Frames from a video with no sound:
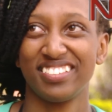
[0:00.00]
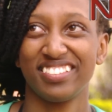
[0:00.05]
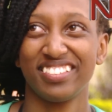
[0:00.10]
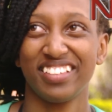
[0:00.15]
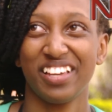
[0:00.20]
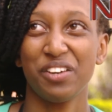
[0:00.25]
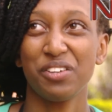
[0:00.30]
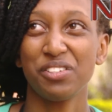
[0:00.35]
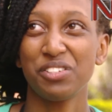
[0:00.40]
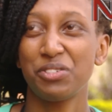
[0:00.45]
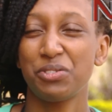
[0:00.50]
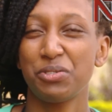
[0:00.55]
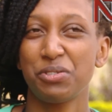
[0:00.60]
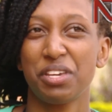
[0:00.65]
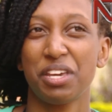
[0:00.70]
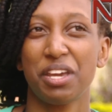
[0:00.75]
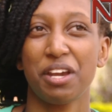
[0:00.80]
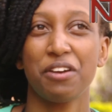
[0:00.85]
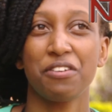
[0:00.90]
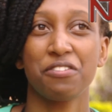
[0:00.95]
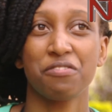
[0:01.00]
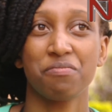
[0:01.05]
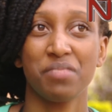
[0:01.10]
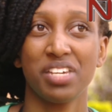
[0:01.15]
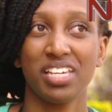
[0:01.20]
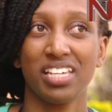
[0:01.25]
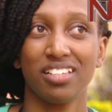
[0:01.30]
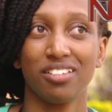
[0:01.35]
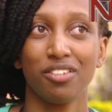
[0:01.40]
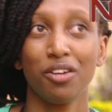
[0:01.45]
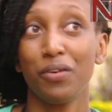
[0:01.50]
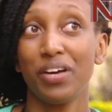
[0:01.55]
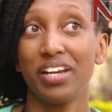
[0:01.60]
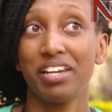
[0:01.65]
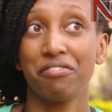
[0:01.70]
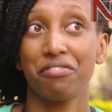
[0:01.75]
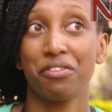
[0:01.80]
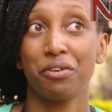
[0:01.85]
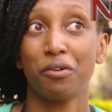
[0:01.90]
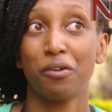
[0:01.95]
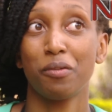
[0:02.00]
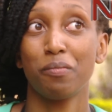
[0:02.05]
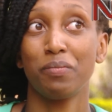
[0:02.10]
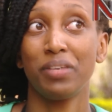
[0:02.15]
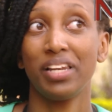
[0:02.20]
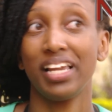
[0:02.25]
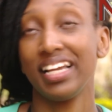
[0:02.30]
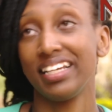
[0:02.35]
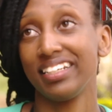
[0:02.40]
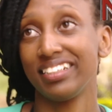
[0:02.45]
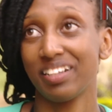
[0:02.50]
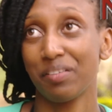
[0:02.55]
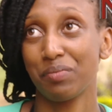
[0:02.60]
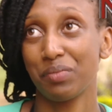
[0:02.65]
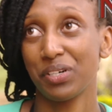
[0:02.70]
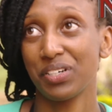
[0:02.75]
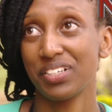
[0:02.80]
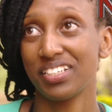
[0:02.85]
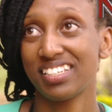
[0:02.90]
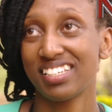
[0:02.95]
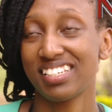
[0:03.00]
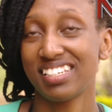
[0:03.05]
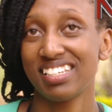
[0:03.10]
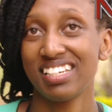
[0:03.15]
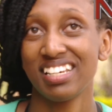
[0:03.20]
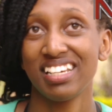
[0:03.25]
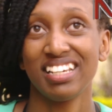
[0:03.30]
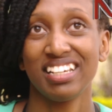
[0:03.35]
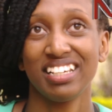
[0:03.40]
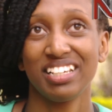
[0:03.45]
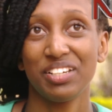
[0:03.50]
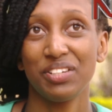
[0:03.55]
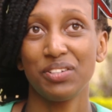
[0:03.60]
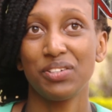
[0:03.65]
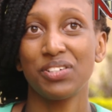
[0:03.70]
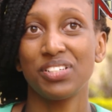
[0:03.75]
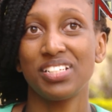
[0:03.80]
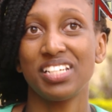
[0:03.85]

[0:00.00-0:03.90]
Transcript: They all took care of me. No one ever complained about, you know,